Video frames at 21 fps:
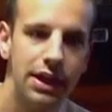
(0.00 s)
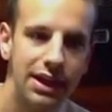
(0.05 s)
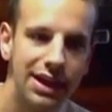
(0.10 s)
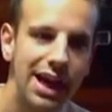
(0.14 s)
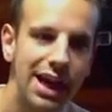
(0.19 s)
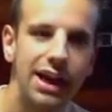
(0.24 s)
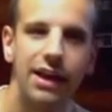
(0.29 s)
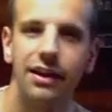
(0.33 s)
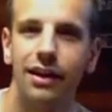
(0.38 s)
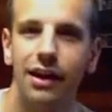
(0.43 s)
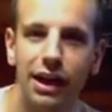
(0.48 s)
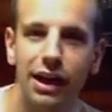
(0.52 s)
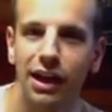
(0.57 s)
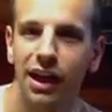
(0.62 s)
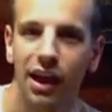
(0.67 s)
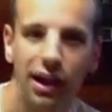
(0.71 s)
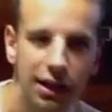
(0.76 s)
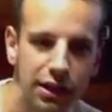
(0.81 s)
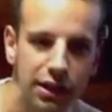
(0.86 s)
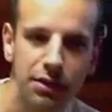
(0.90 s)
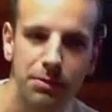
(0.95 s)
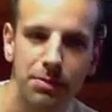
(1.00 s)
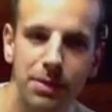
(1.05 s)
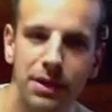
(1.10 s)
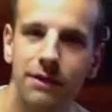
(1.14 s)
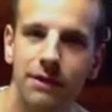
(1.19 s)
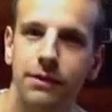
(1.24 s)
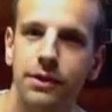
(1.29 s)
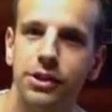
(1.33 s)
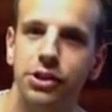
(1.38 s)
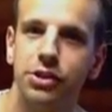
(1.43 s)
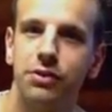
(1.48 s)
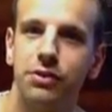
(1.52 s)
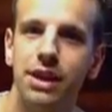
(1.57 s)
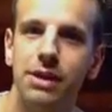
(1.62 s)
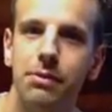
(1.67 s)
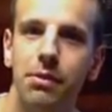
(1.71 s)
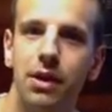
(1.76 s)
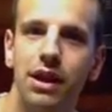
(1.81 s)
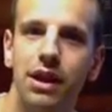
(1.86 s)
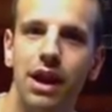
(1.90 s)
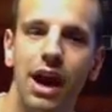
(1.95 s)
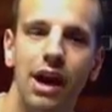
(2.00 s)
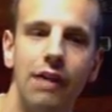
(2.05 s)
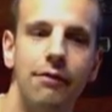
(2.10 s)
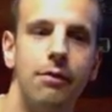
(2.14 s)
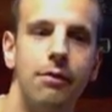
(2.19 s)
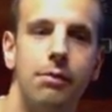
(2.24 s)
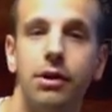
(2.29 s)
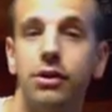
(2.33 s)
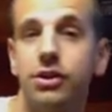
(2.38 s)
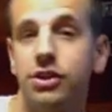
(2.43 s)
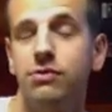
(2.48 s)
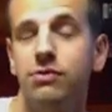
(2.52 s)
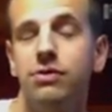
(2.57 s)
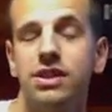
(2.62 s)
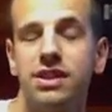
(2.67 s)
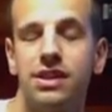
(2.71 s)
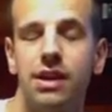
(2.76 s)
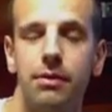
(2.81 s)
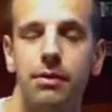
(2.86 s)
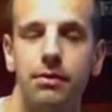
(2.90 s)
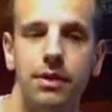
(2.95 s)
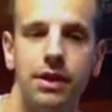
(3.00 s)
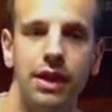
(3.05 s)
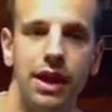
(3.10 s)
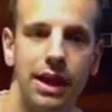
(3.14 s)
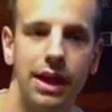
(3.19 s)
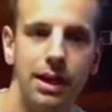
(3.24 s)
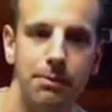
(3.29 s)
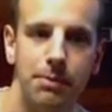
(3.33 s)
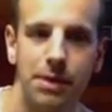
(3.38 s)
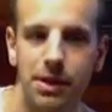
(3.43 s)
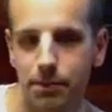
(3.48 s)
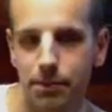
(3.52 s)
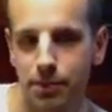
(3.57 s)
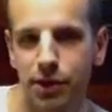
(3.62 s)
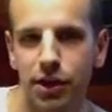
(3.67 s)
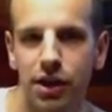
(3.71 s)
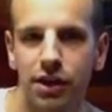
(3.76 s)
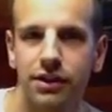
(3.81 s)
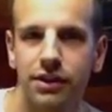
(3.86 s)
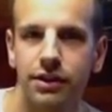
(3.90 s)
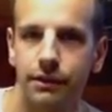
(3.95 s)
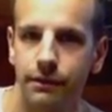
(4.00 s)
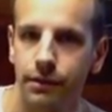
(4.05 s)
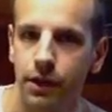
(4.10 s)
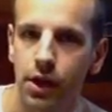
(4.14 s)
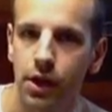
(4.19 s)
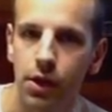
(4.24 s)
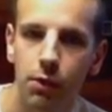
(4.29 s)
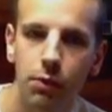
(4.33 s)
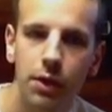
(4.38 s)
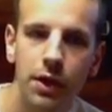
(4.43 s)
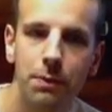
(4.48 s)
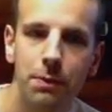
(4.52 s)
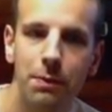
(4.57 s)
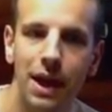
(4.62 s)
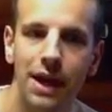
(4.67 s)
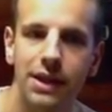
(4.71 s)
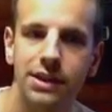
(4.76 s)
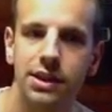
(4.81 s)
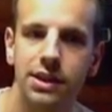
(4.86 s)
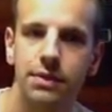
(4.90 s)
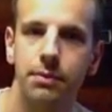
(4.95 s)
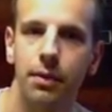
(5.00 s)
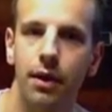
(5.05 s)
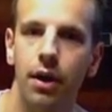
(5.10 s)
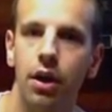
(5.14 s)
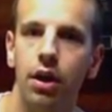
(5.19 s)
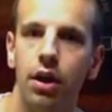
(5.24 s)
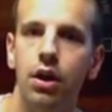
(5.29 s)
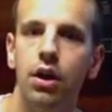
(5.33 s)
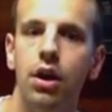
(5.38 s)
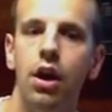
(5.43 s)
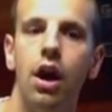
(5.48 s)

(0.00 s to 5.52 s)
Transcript: kind of a little bit of a dream alive about doing something and being productive with basketball.